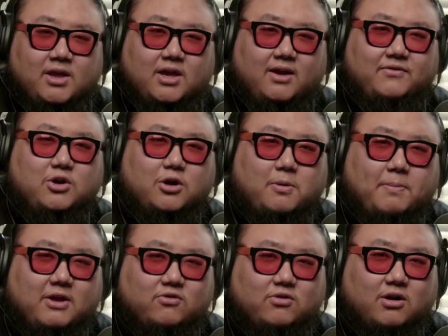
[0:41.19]
If you go to
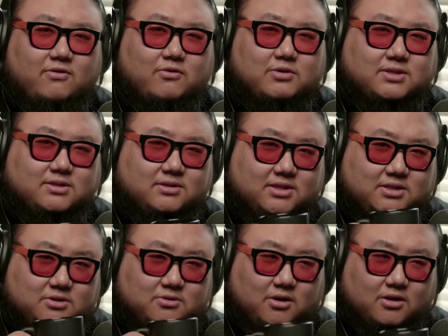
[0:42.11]
Patreon for as little as
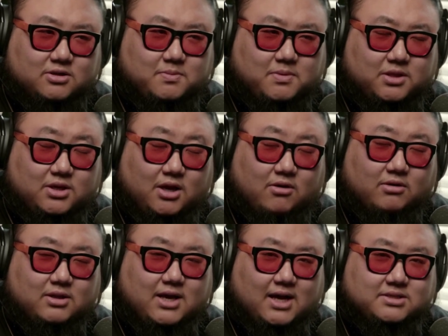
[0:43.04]
$2 a month, you get
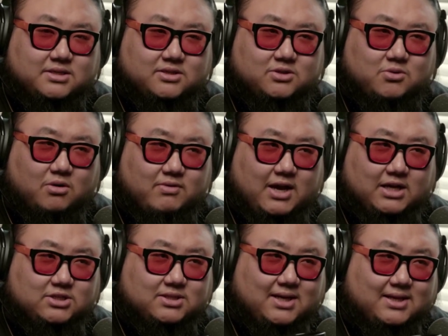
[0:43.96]
early access to our
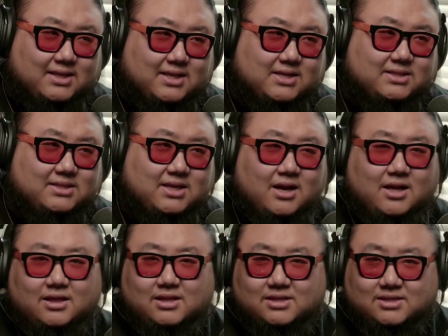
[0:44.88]
reactions like this,
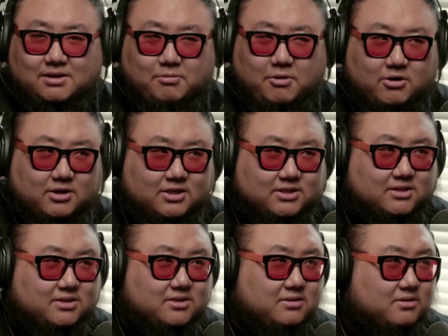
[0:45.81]
listening parties,
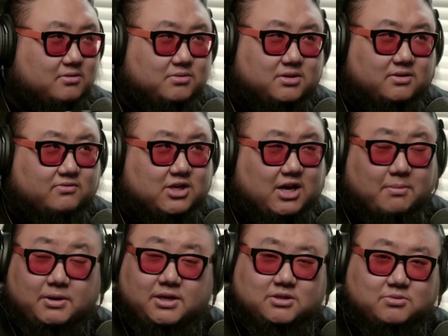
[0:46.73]
exclusive
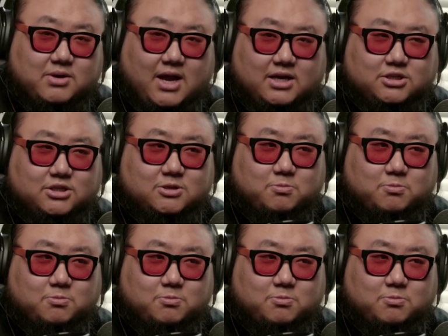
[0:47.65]
Japanese reactions.